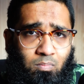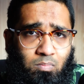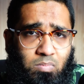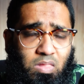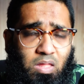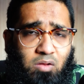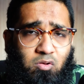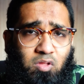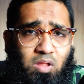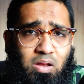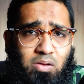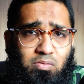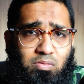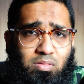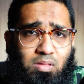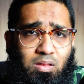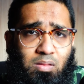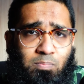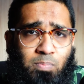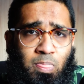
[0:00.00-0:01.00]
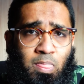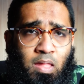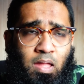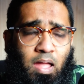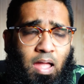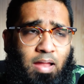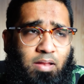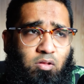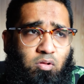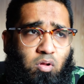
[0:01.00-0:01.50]
The real reason
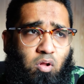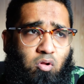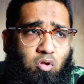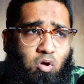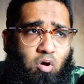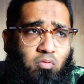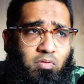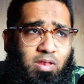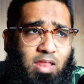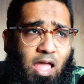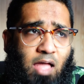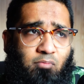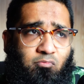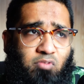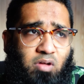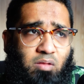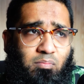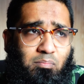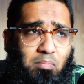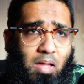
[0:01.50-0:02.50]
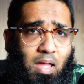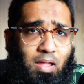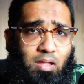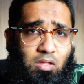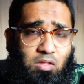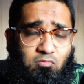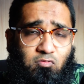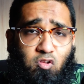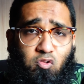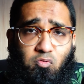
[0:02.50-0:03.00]
I do not go with M1 Mac,
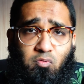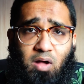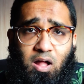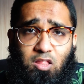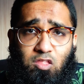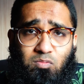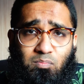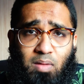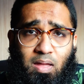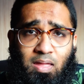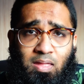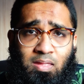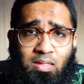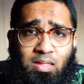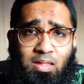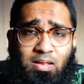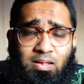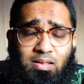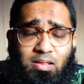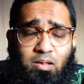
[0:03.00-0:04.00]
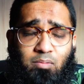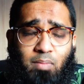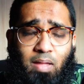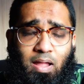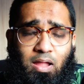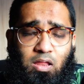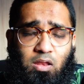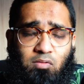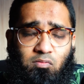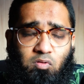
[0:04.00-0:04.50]
even watch my Intel
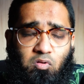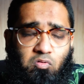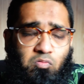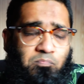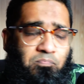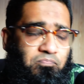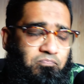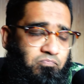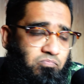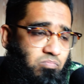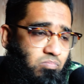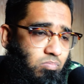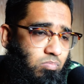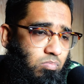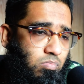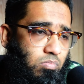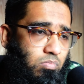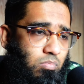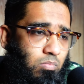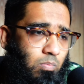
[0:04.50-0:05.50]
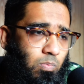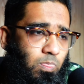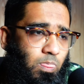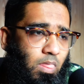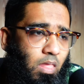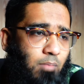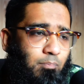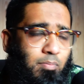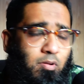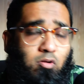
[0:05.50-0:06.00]
Mac review,
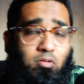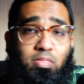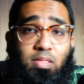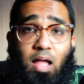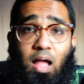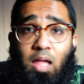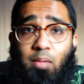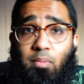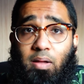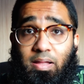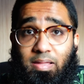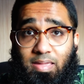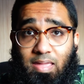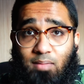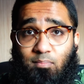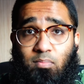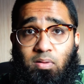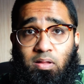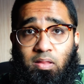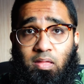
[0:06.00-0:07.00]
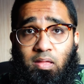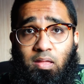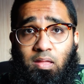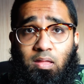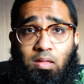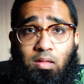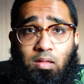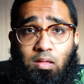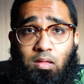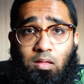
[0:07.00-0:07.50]
because I'm a gamer.
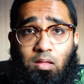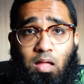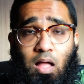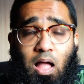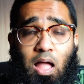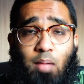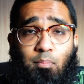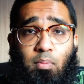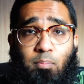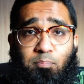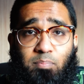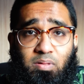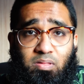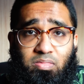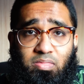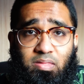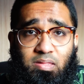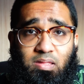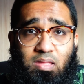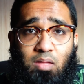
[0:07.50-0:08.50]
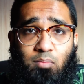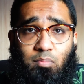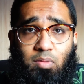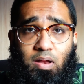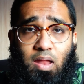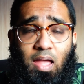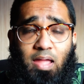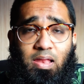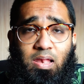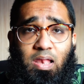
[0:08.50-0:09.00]
I'm a PC gamer.
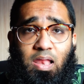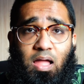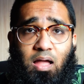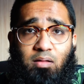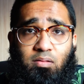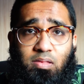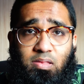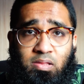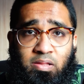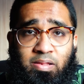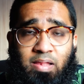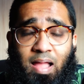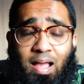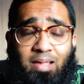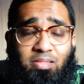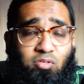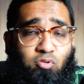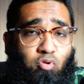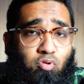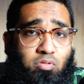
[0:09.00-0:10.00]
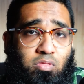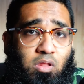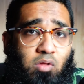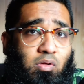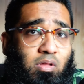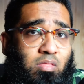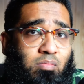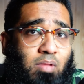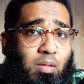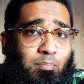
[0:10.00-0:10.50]
The last console
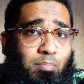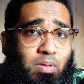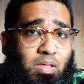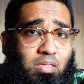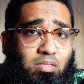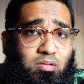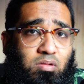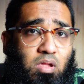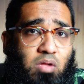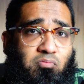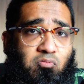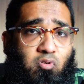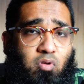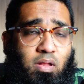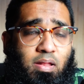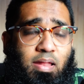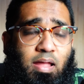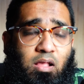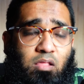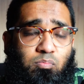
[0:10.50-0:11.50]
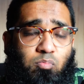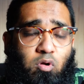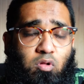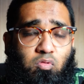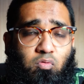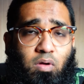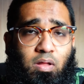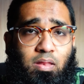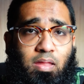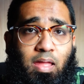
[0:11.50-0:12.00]
was my PlayStation 4 and Xbox
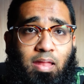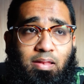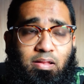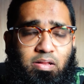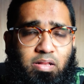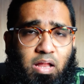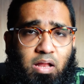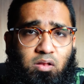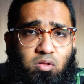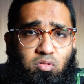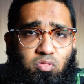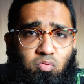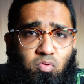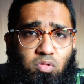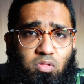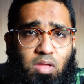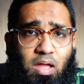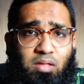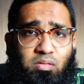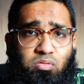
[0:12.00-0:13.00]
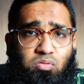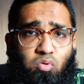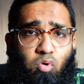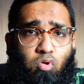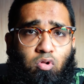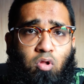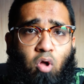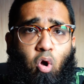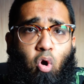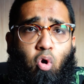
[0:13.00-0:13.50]
One and Nintendo Switch. I
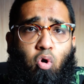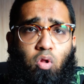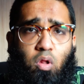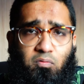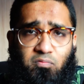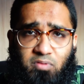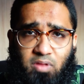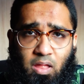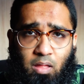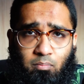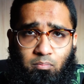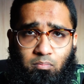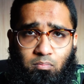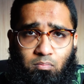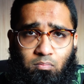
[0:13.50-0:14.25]
sold all of them.